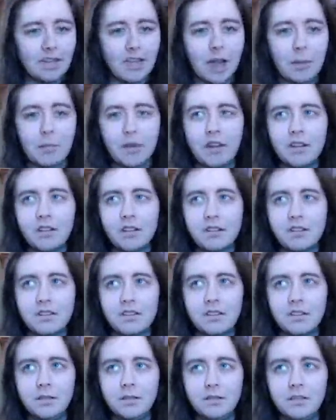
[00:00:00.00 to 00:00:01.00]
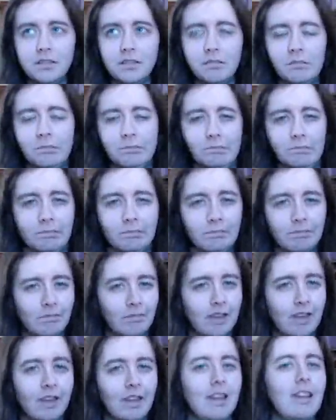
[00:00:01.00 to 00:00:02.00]
Yamntau?
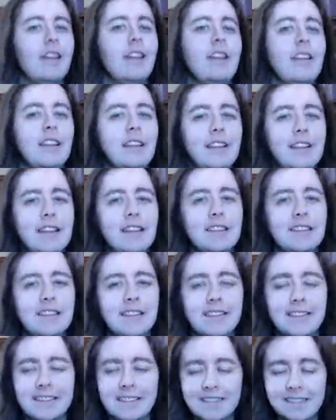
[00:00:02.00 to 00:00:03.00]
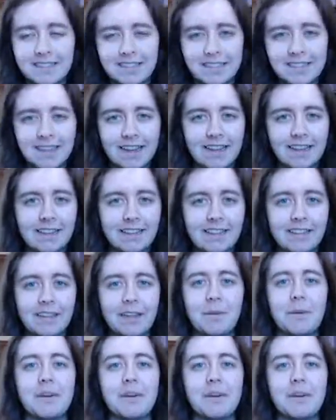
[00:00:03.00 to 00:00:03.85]
It's set in